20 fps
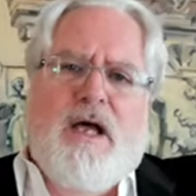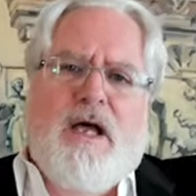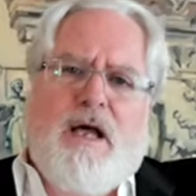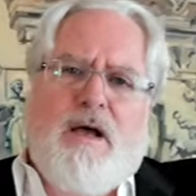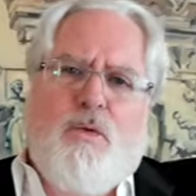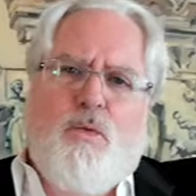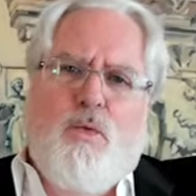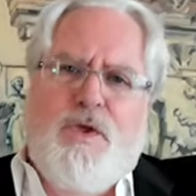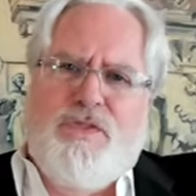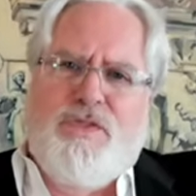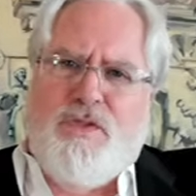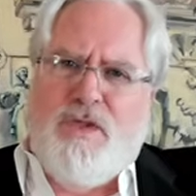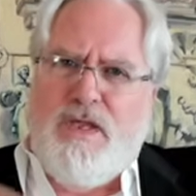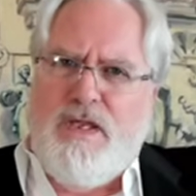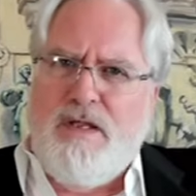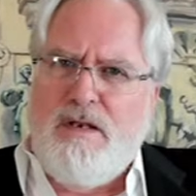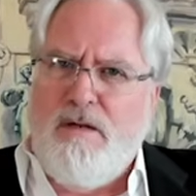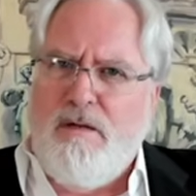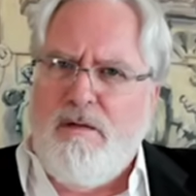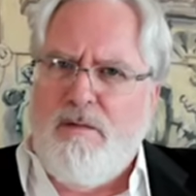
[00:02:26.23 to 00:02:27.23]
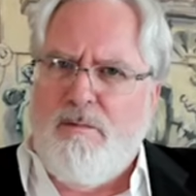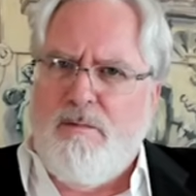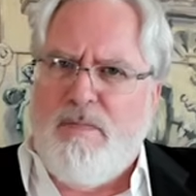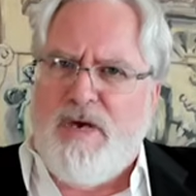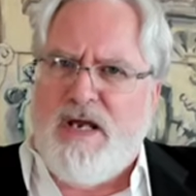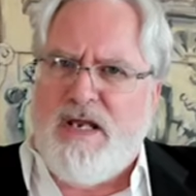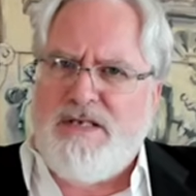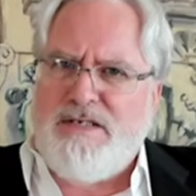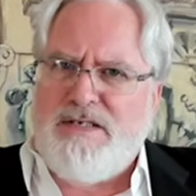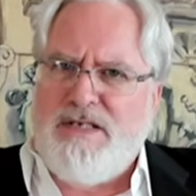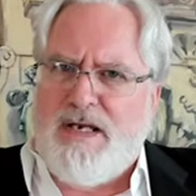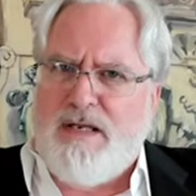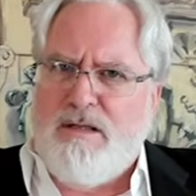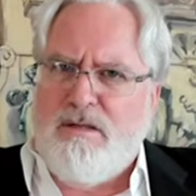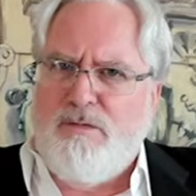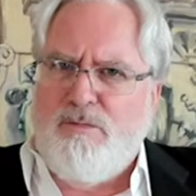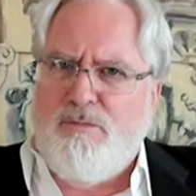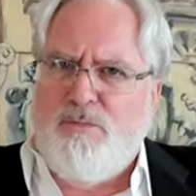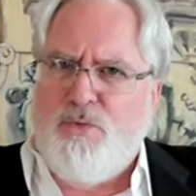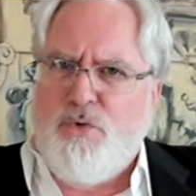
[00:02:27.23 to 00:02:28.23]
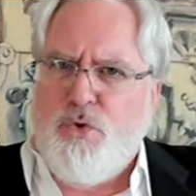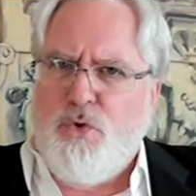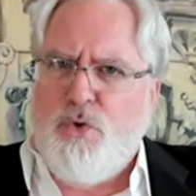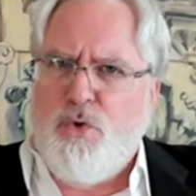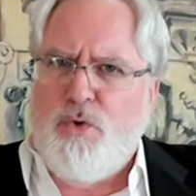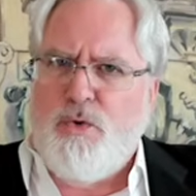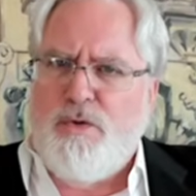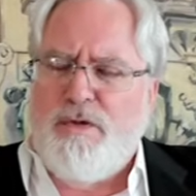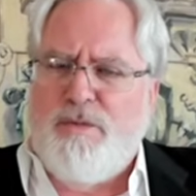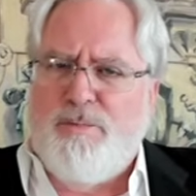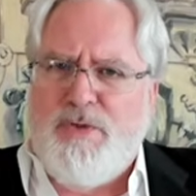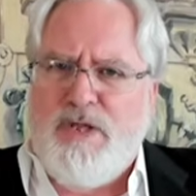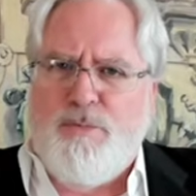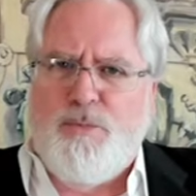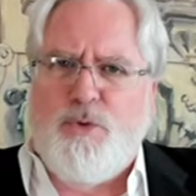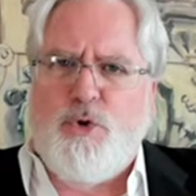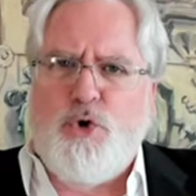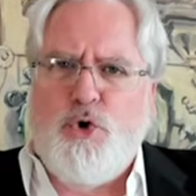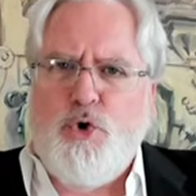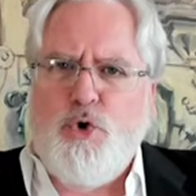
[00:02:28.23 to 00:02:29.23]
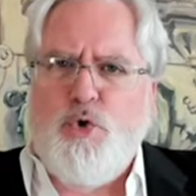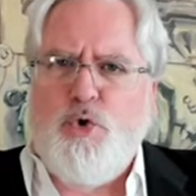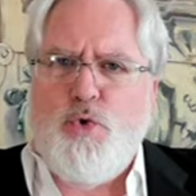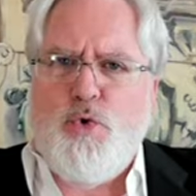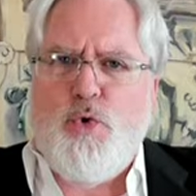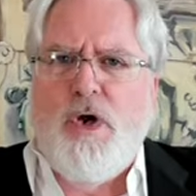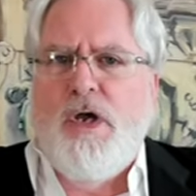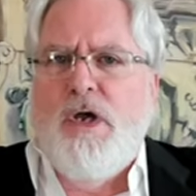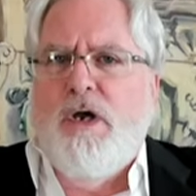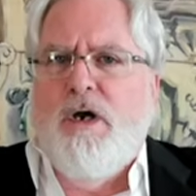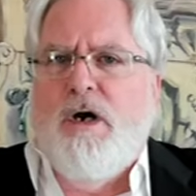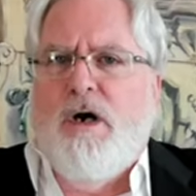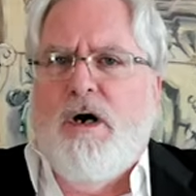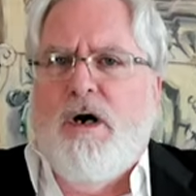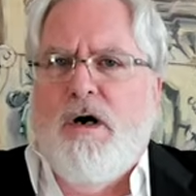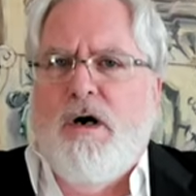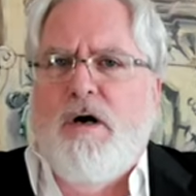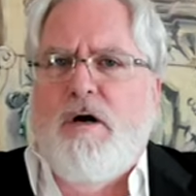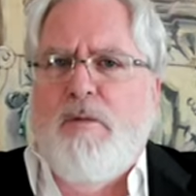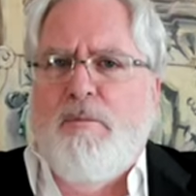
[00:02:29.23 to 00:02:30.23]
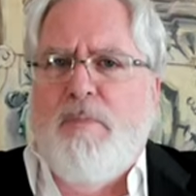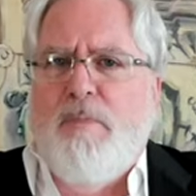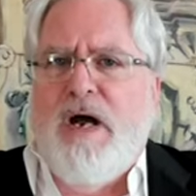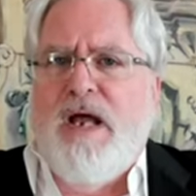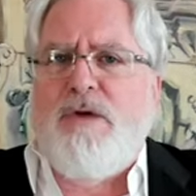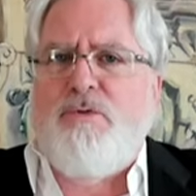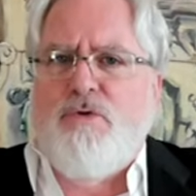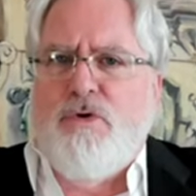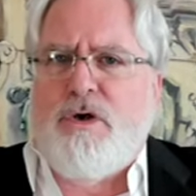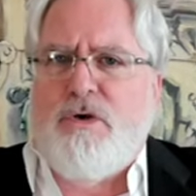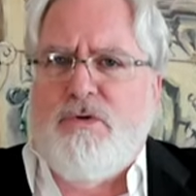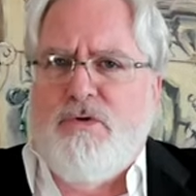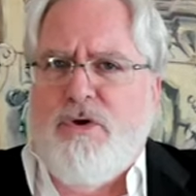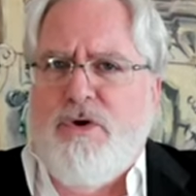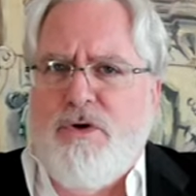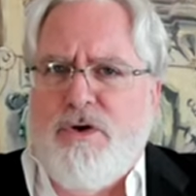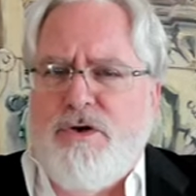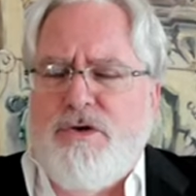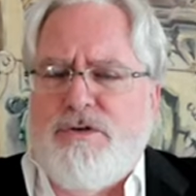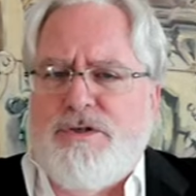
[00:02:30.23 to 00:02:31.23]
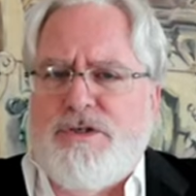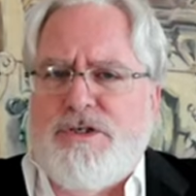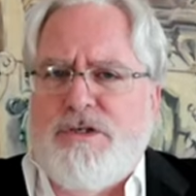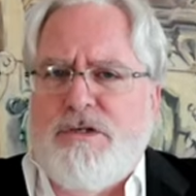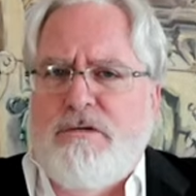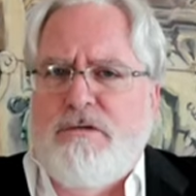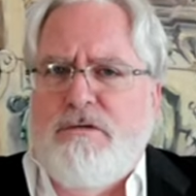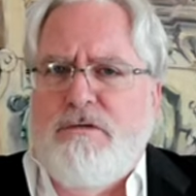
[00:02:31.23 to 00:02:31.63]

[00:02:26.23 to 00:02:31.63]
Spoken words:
within my talent pool, the people who are my recruiters,